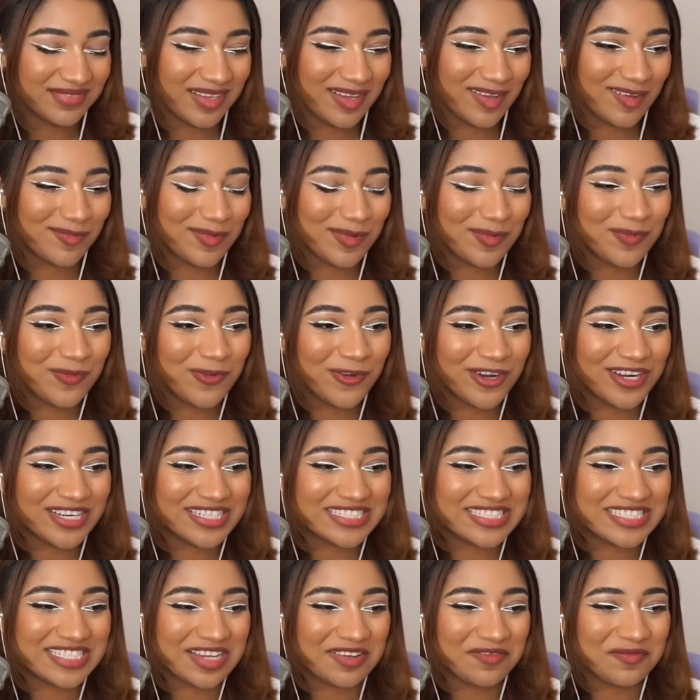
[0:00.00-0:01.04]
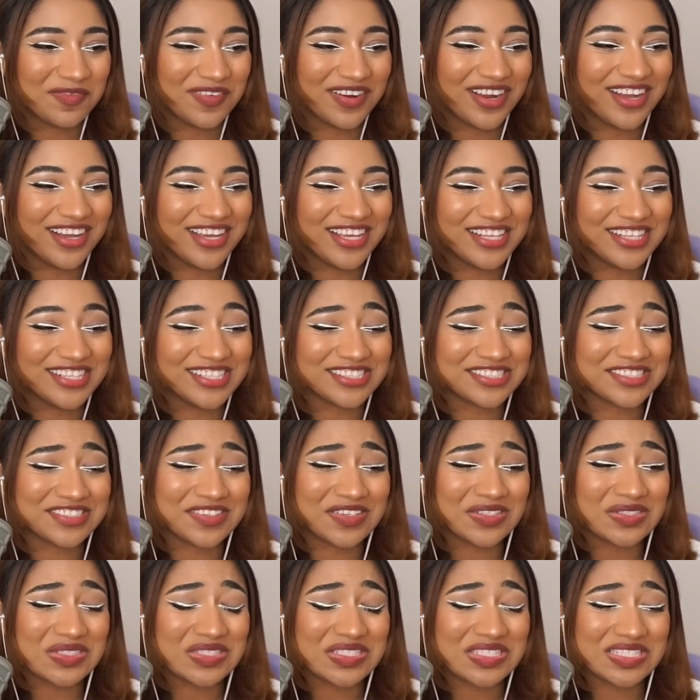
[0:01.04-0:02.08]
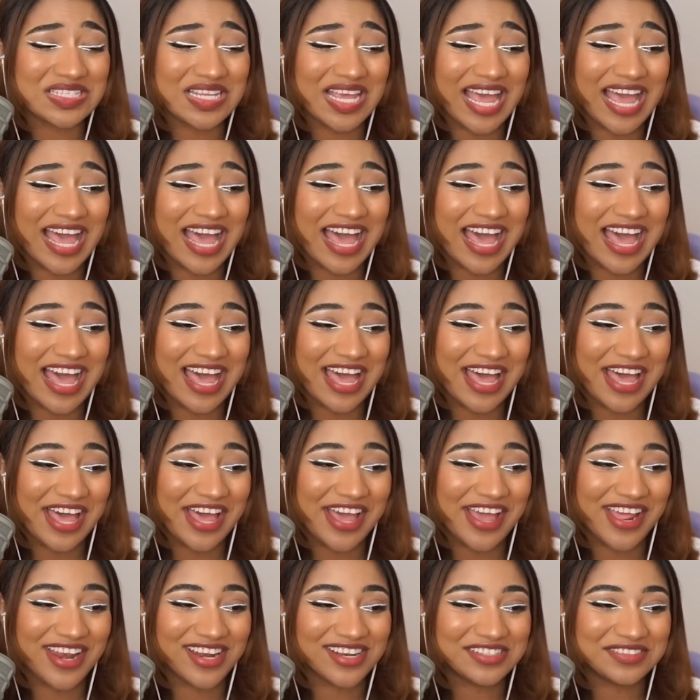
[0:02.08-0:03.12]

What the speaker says: Oh, but poor Dipper. Oh, he looks so sad.